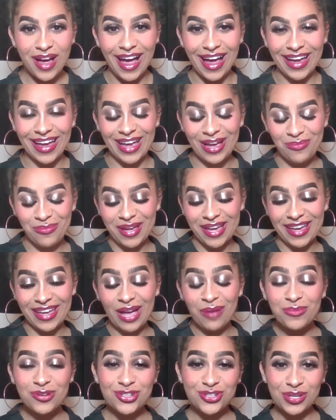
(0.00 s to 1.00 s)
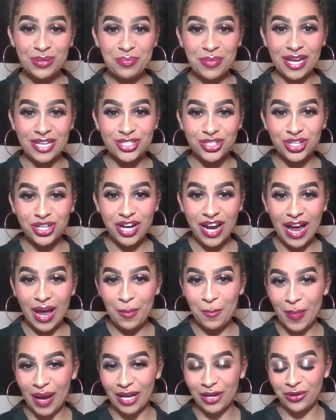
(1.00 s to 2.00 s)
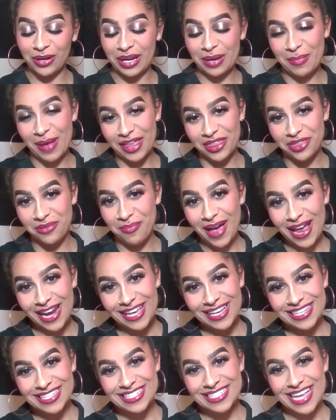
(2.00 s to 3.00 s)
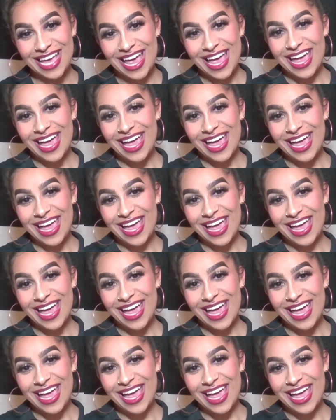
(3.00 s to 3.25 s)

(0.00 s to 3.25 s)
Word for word: I am a chemistry major. I'm minoring in mathematics